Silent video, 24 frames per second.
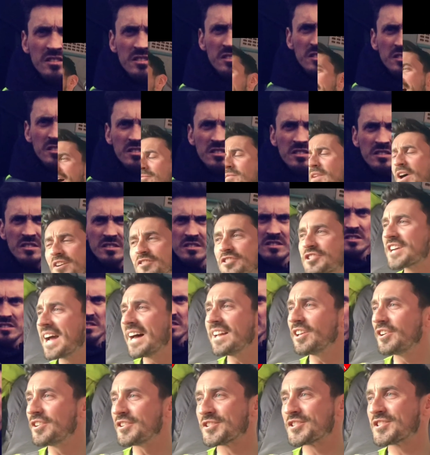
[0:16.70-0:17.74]
I'm not
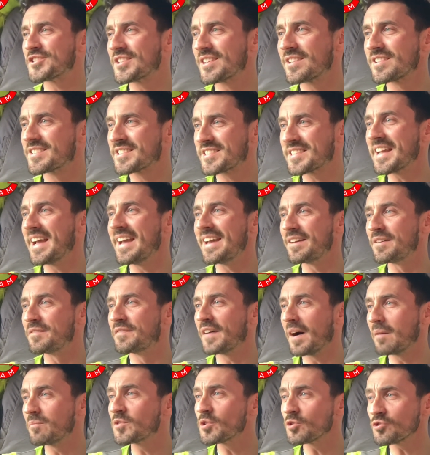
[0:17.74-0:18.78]
jealous, Steve.
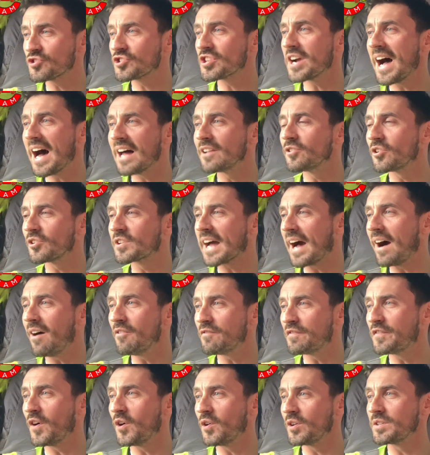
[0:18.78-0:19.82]
I'm just trying to look out
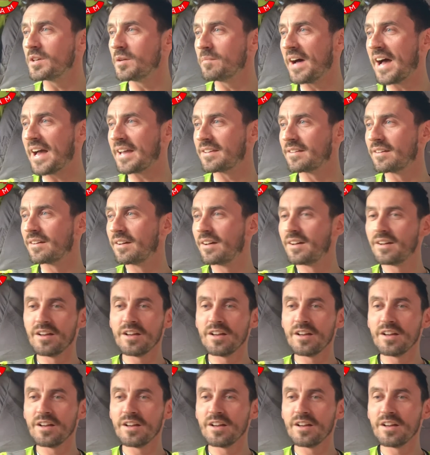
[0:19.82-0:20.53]
for you, mate.